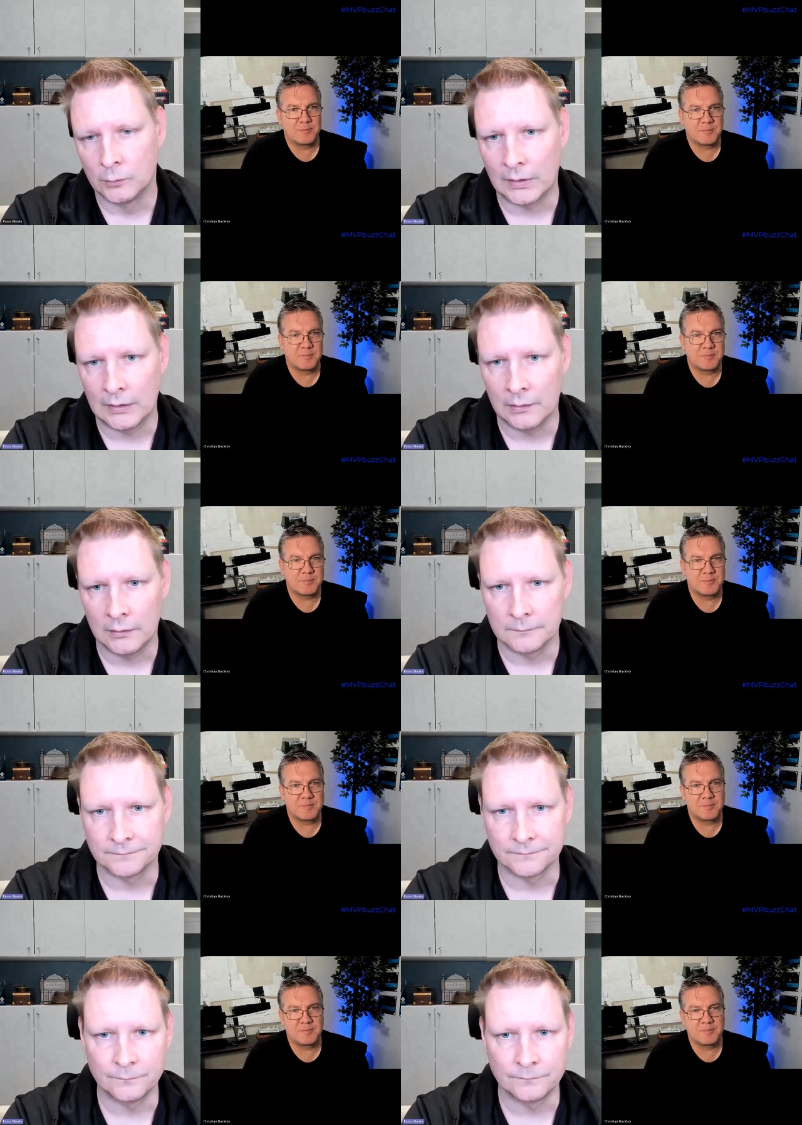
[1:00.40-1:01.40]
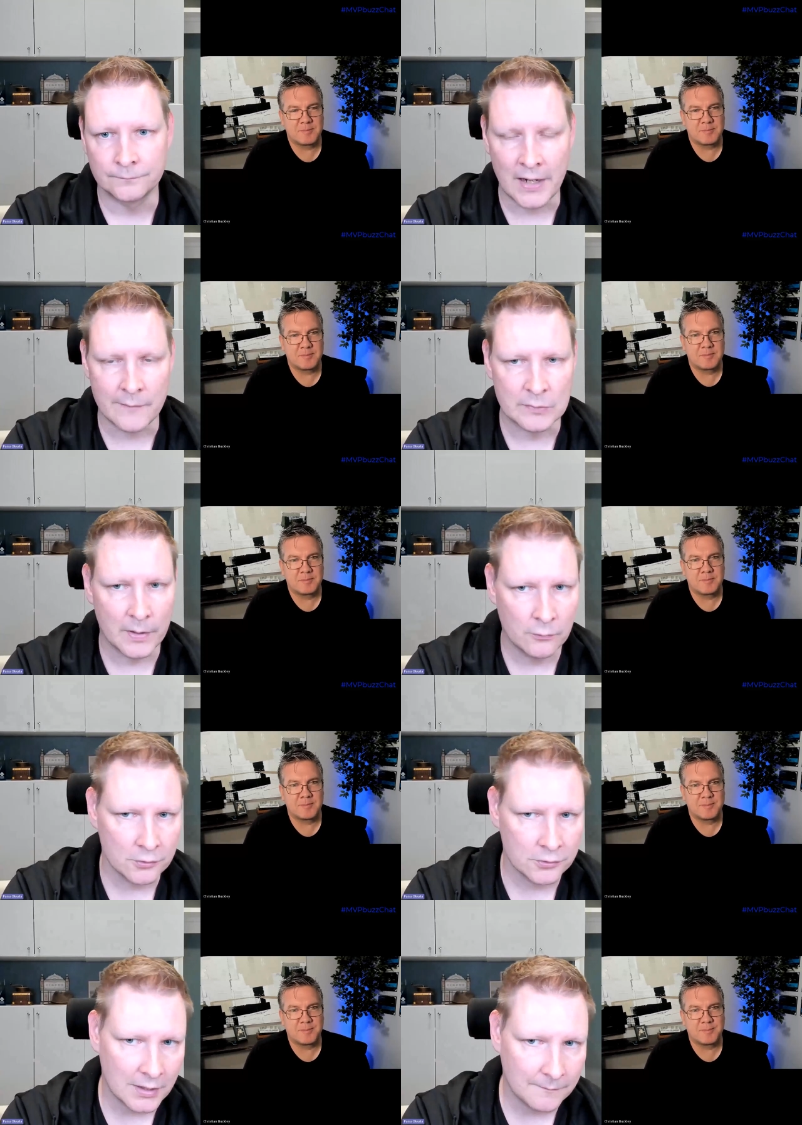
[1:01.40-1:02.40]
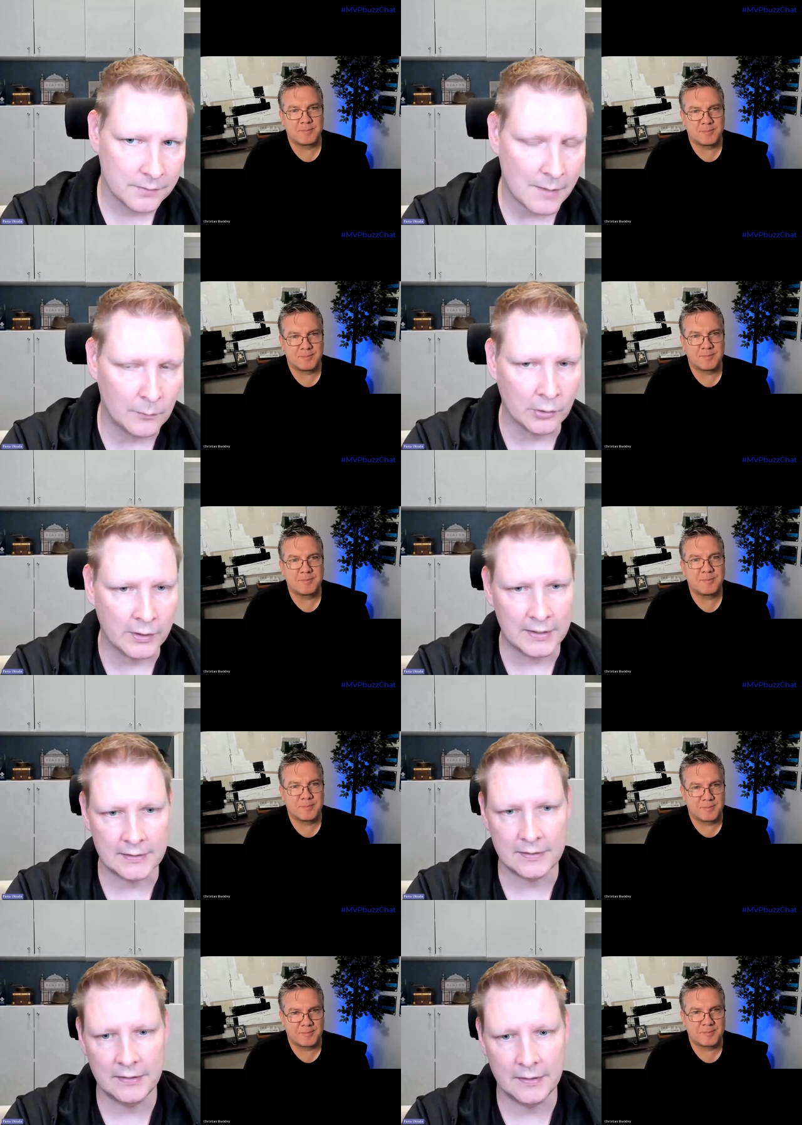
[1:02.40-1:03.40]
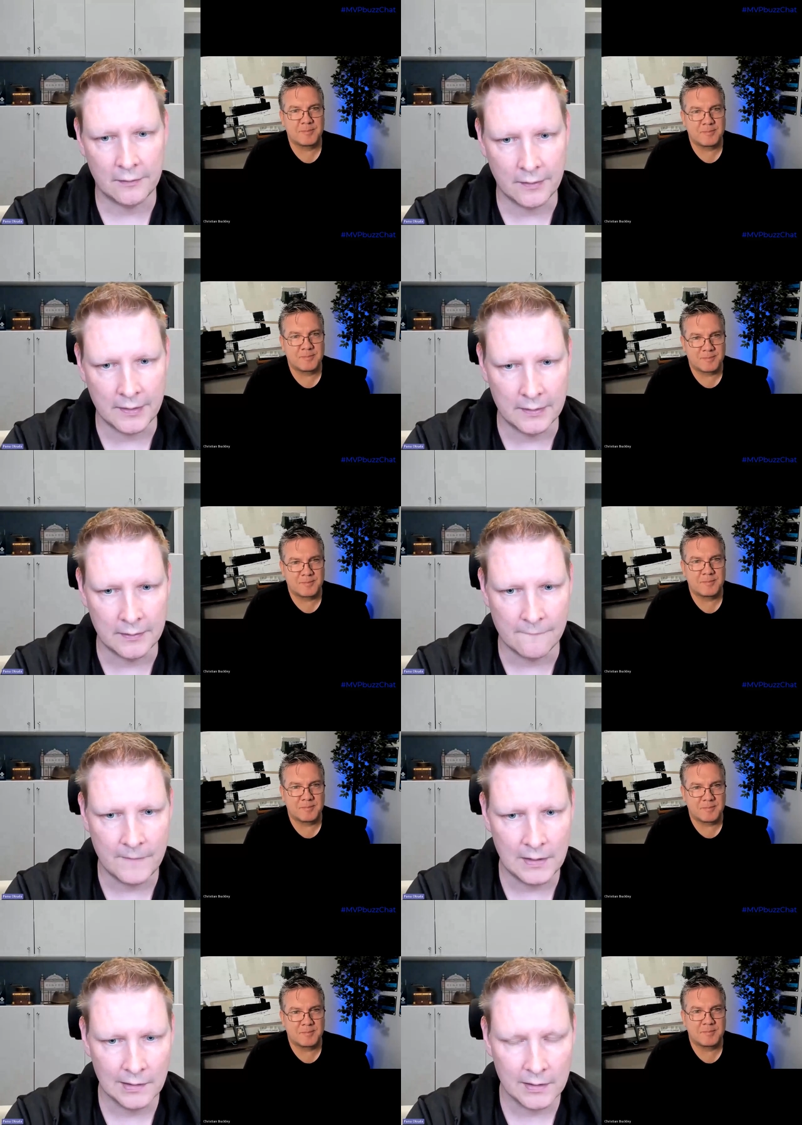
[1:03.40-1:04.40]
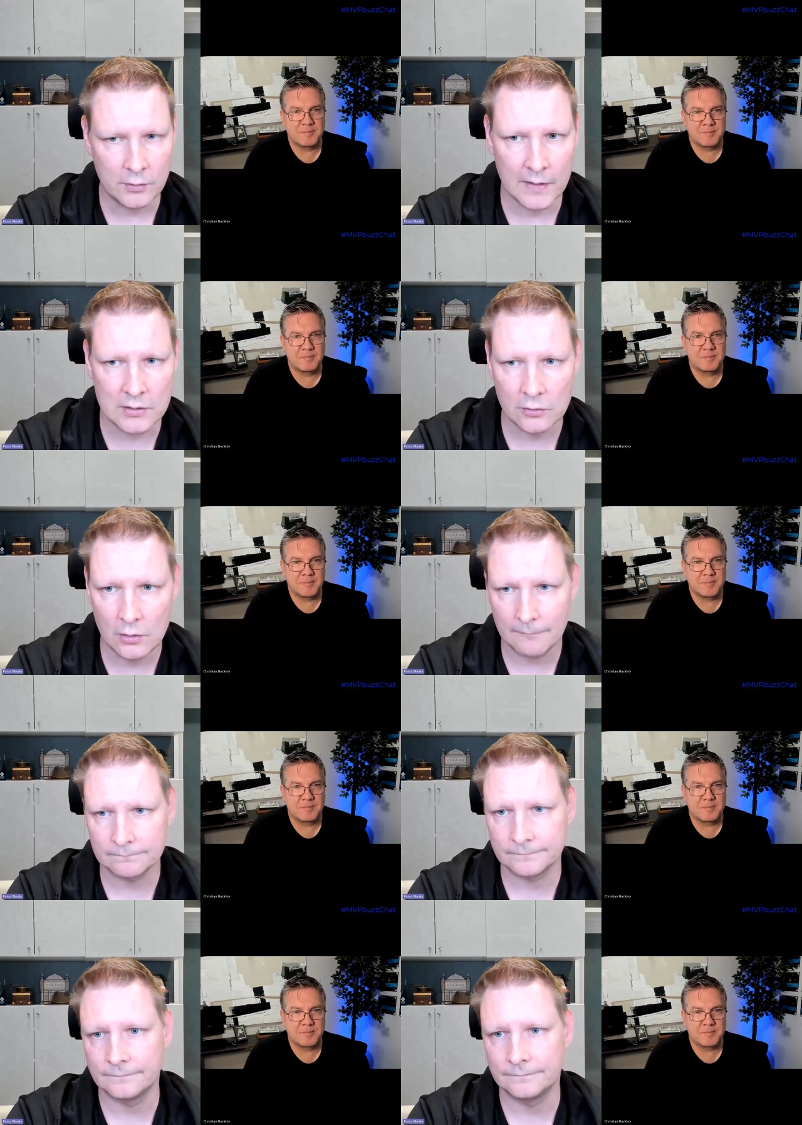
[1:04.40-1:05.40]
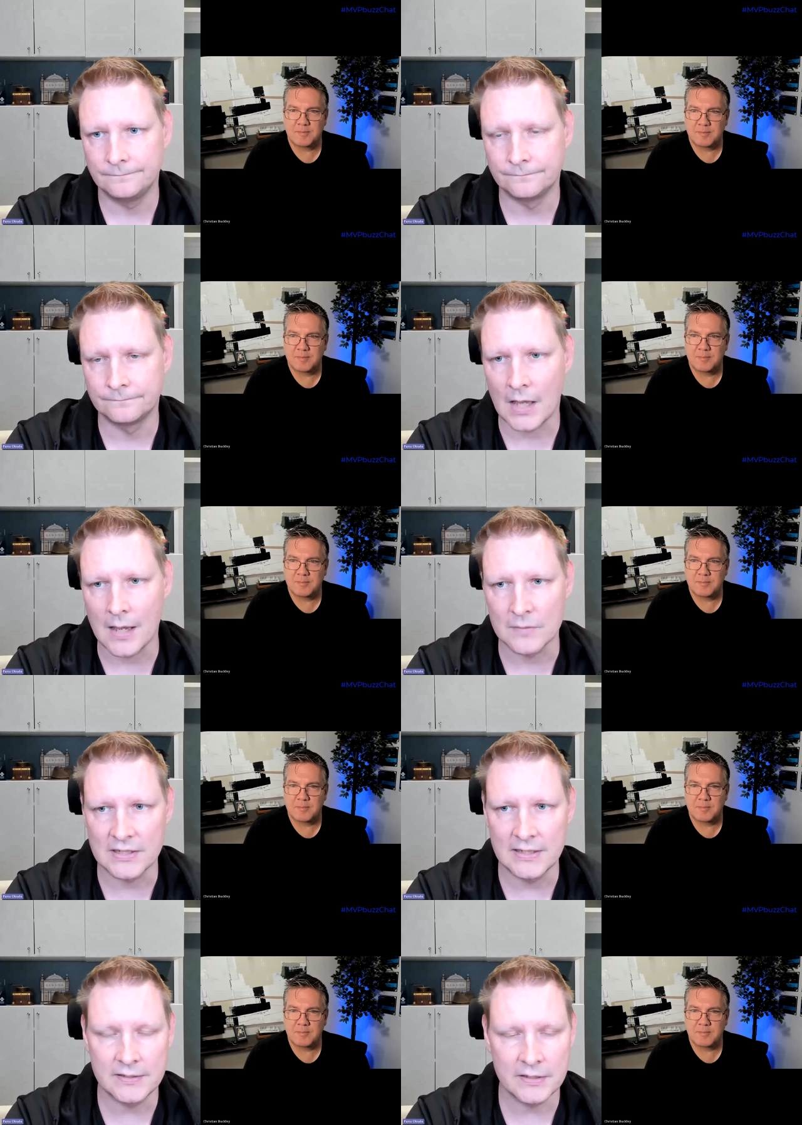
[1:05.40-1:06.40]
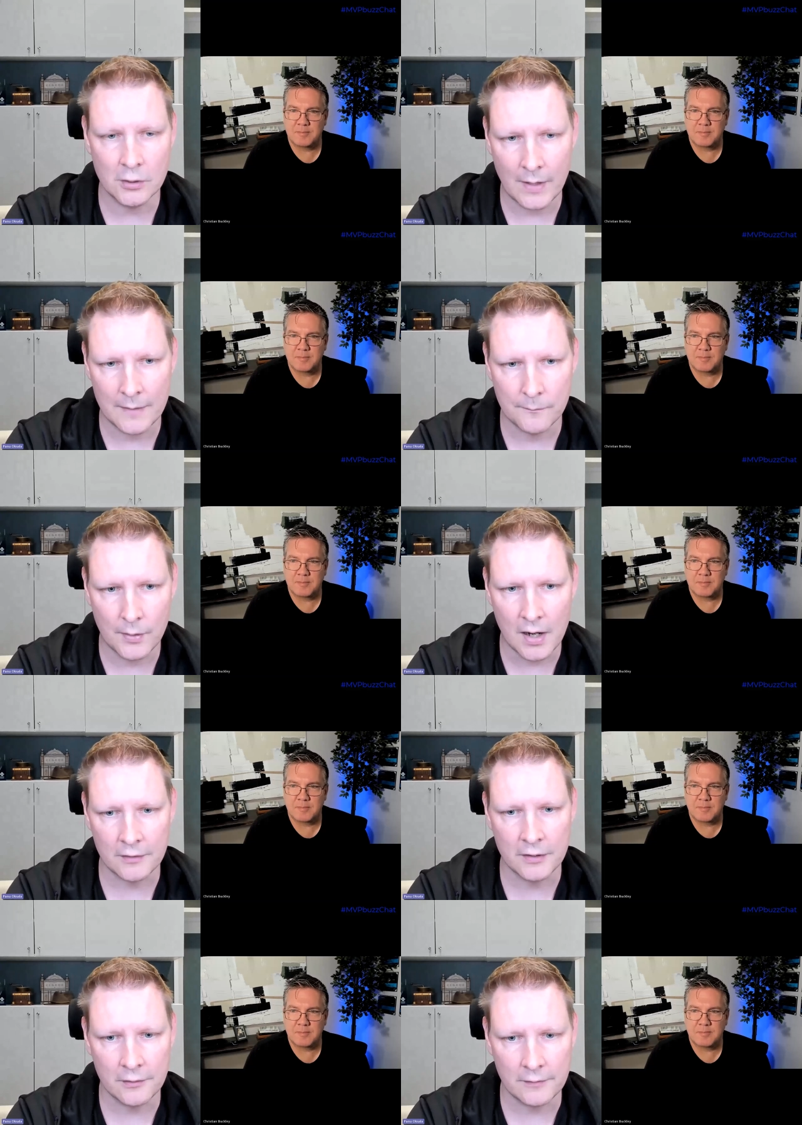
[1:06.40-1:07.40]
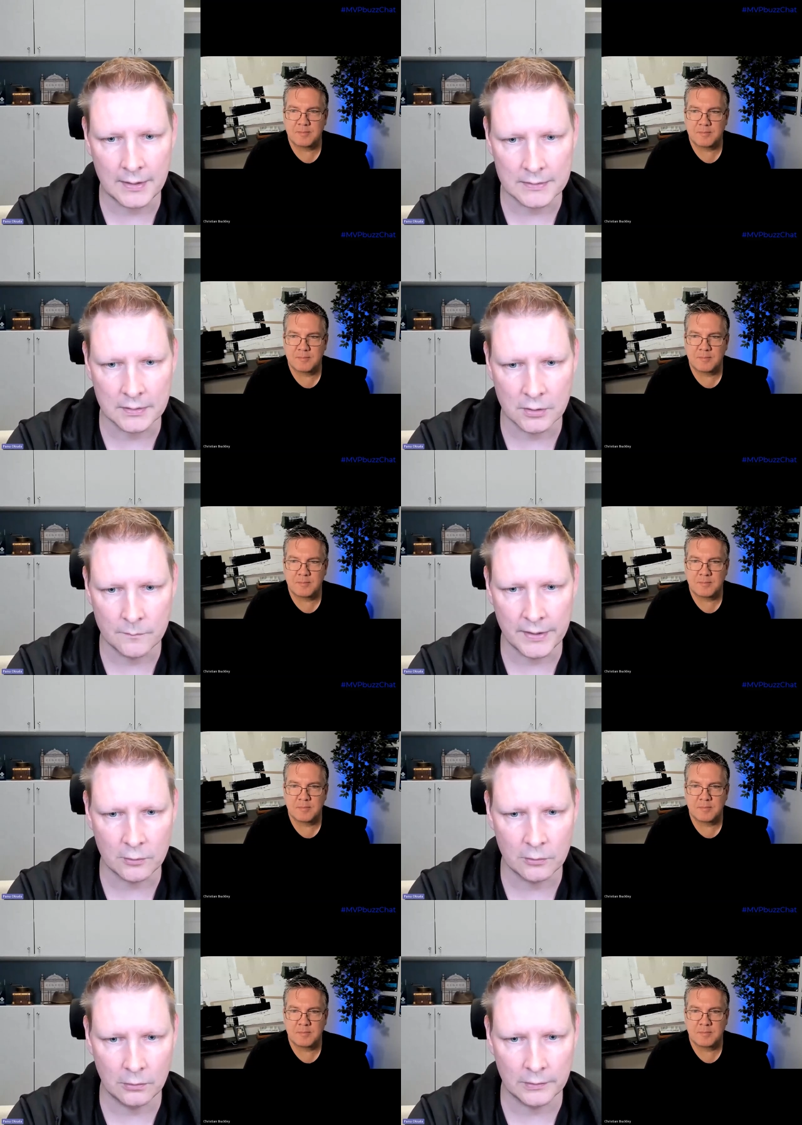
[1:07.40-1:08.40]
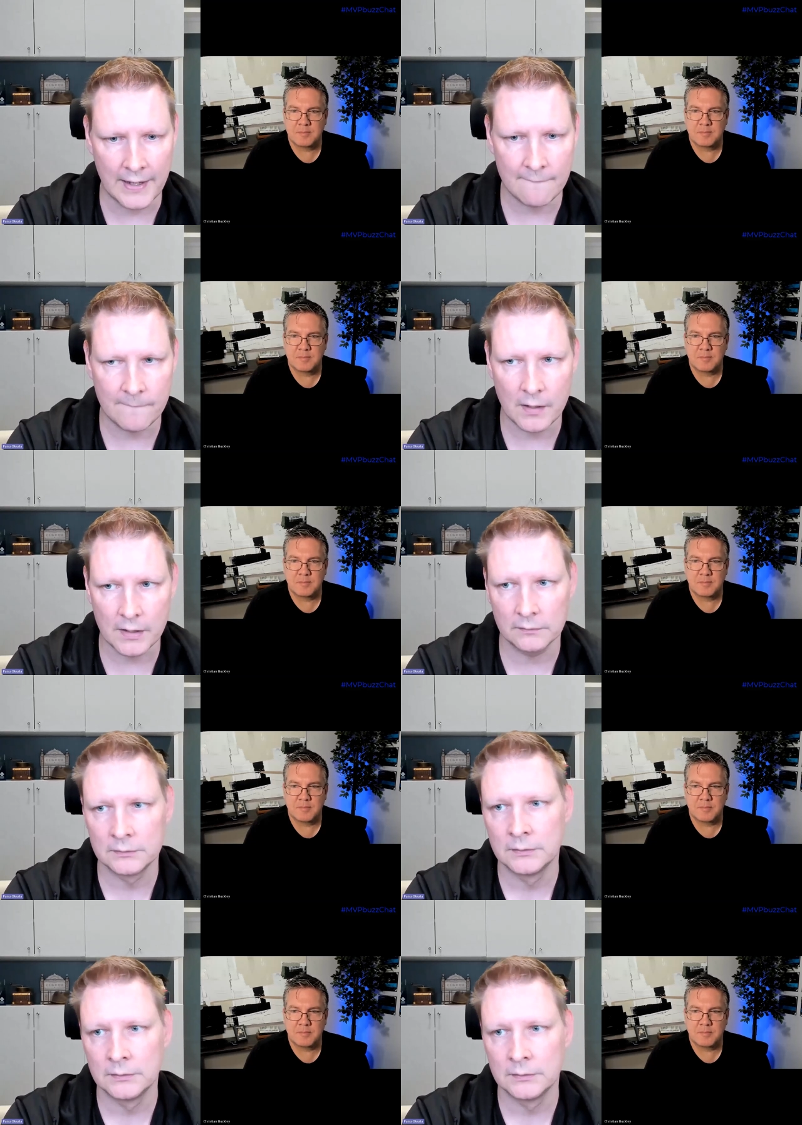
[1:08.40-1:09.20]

Speaker 1: Well, my name is Panu Oksala. I'm located here in Finland, Jyväskylä. I'm a C T O and partner at the company called Adafy.